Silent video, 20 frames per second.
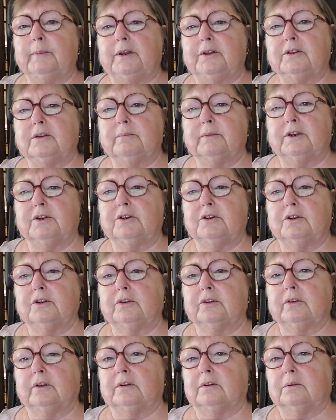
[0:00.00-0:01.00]
meant to measure
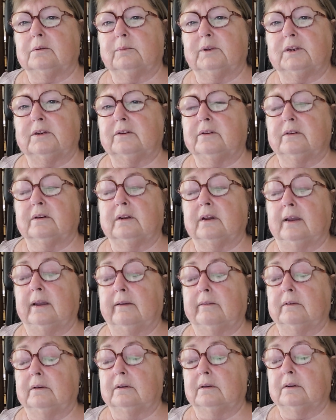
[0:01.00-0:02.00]
your centimeters, and I
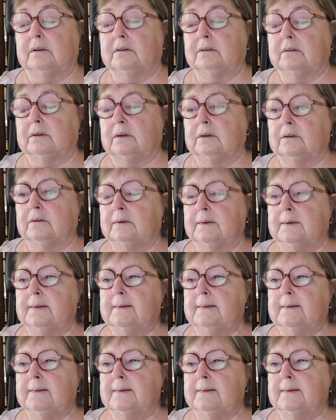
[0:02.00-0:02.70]
haven't done so.